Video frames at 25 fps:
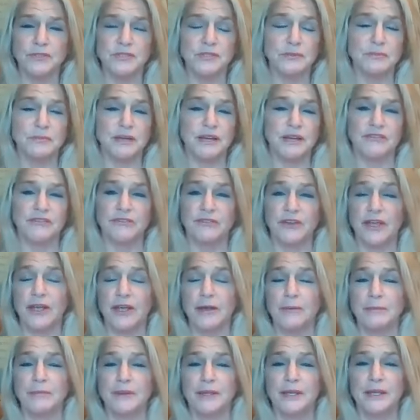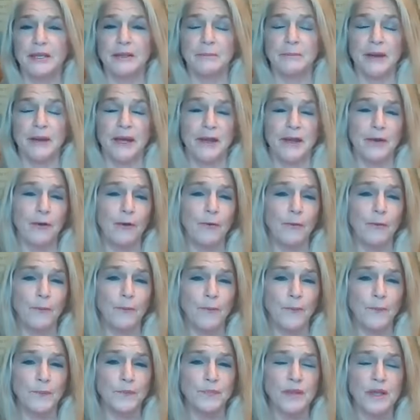So my family, my
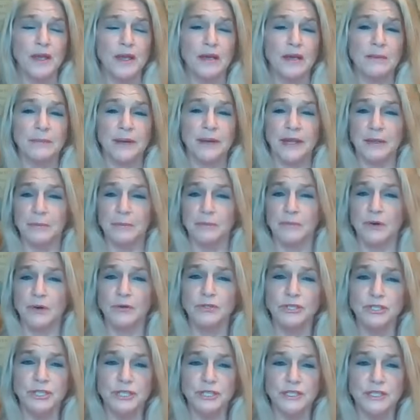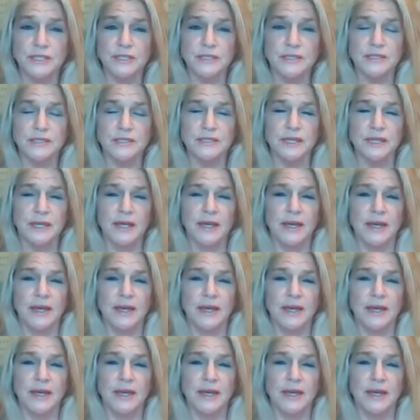home, my emotions,